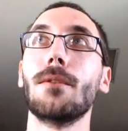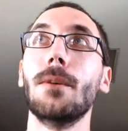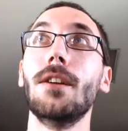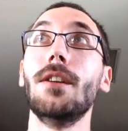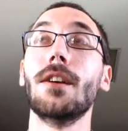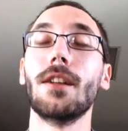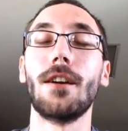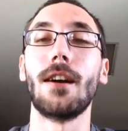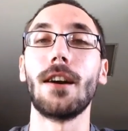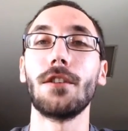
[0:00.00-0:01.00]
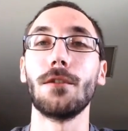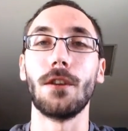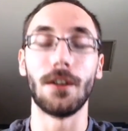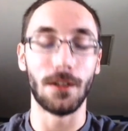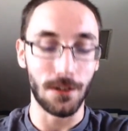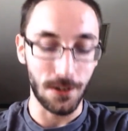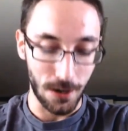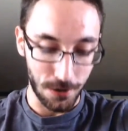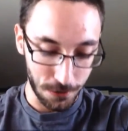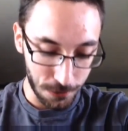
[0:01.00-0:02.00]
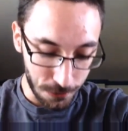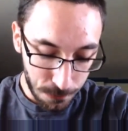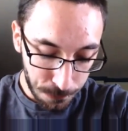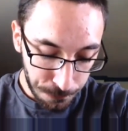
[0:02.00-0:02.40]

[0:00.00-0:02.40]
from India that are actually running the stations.